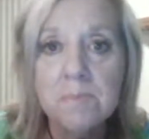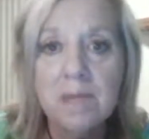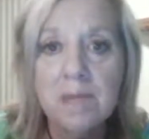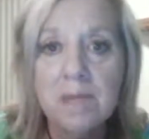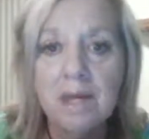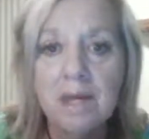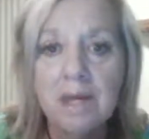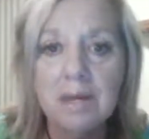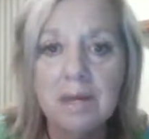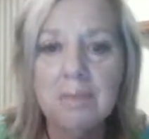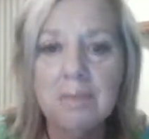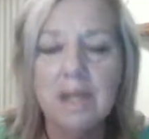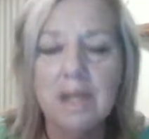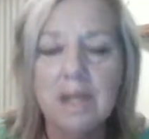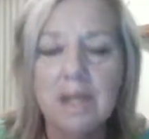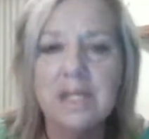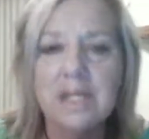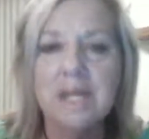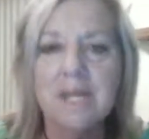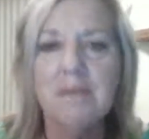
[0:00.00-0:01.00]
I'm going
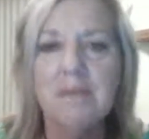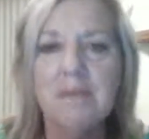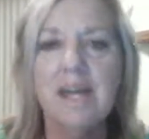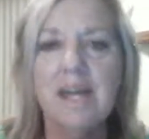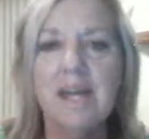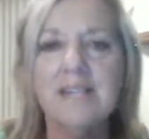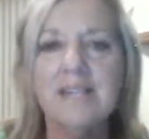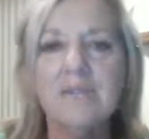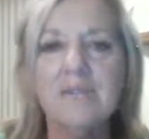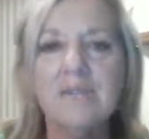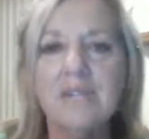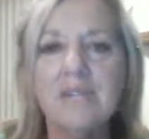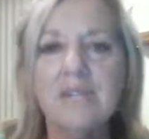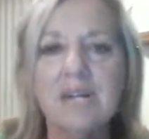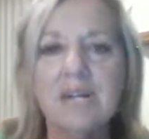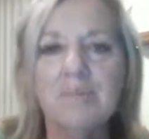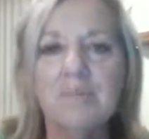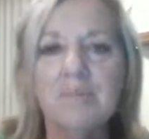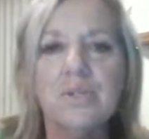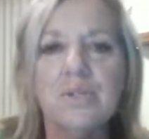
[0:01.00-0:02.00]
to take my hands off the
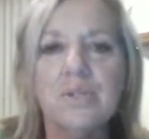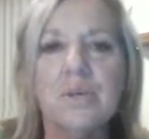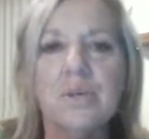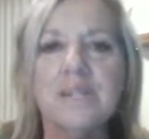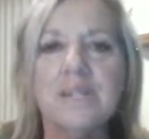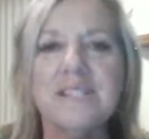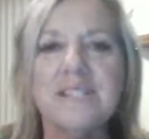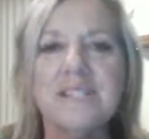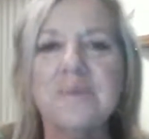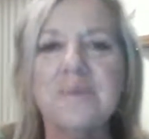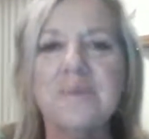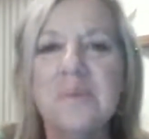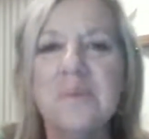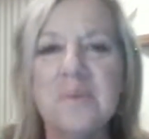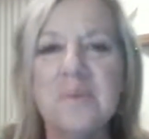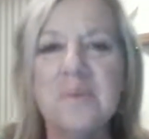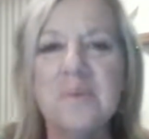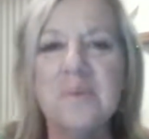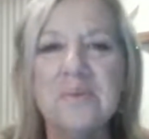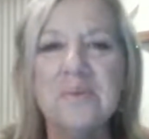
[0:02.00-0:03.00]
table so it doesn't
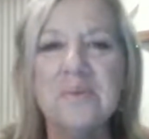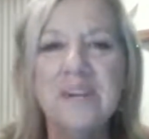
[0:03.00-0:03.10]
wobble.